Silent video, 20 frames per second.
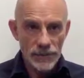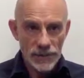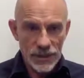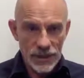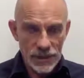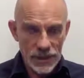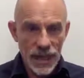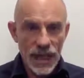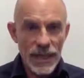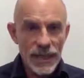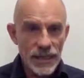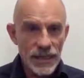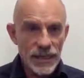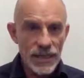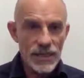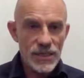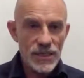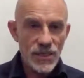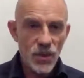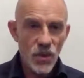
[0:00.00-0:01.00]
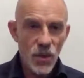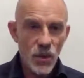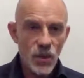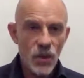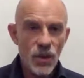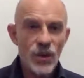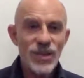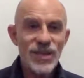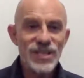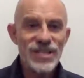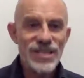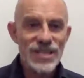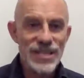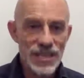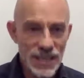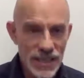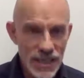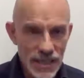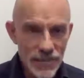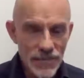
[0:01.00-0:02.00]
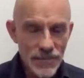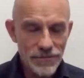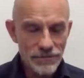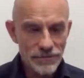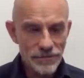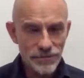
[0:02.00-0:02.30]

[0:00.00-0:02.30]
The lady, let's call her C,